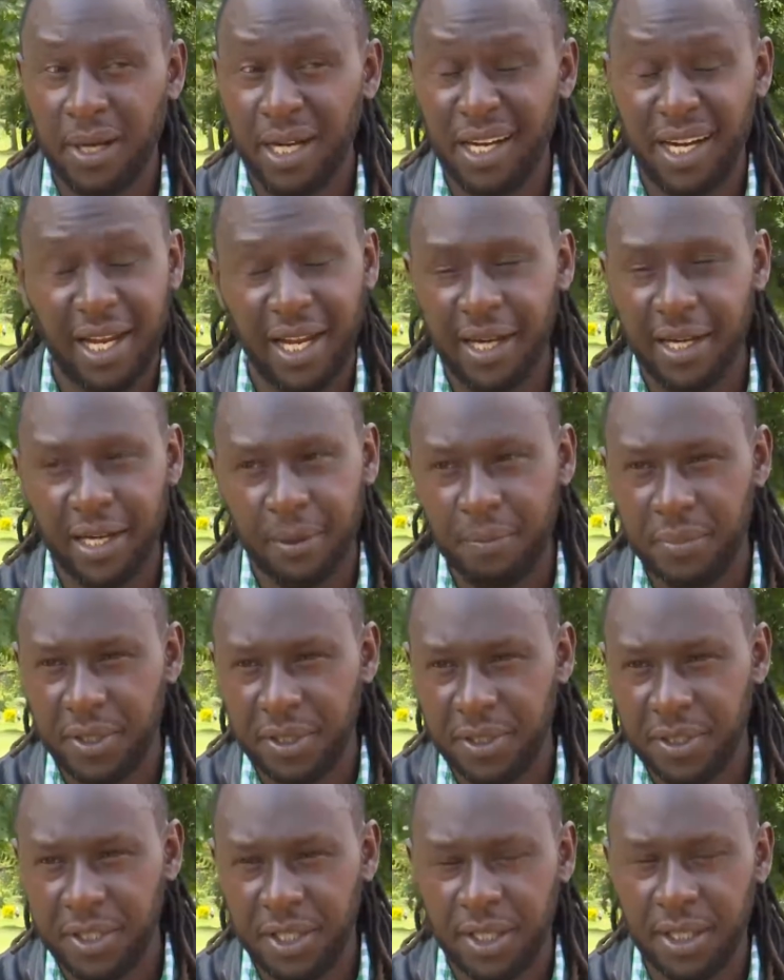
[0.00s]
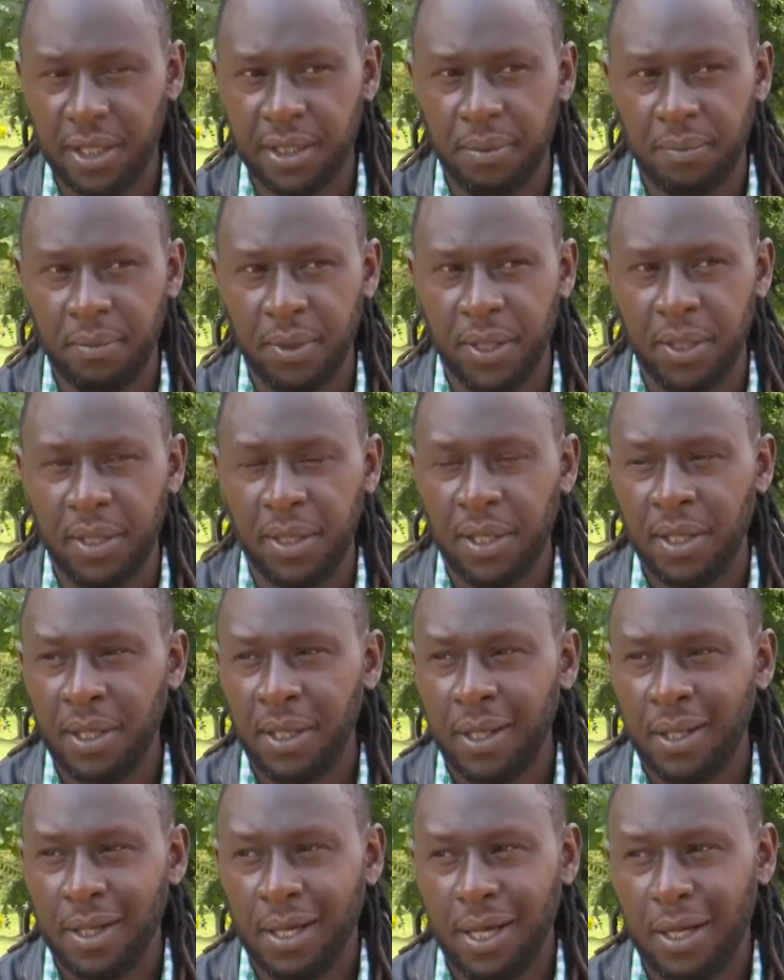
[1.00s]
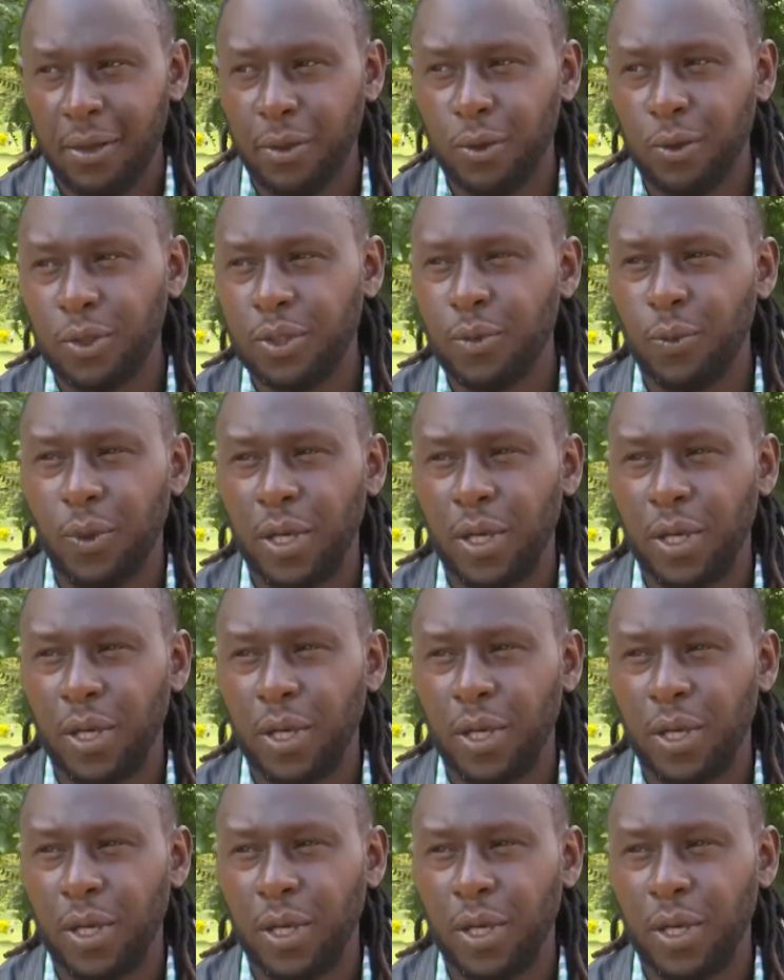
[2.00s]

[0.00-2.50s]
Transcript: I'd end up in jail, but those